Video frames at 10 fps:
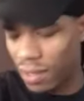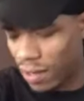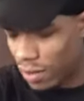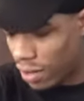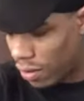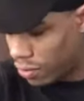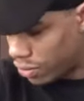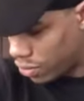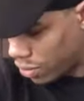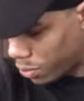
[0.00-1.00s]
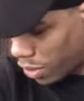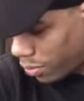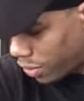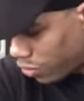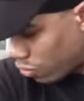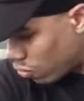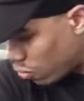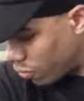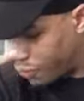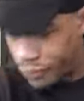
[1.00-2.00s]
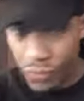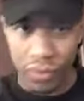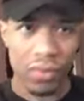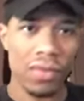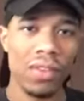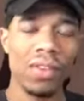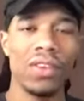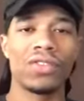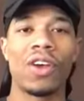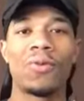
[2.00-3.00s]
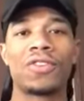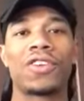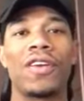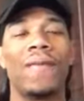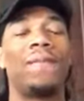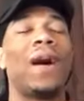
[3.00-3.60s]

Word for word: I know y'all, some of y'all be in school, so I want y'all to,